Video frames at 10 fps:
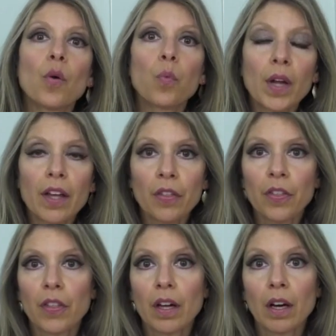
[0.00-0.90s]

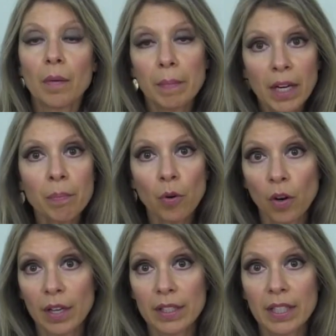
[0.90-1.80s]
with uh,
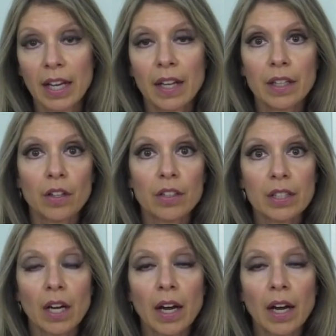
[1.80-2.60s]
menopause. There's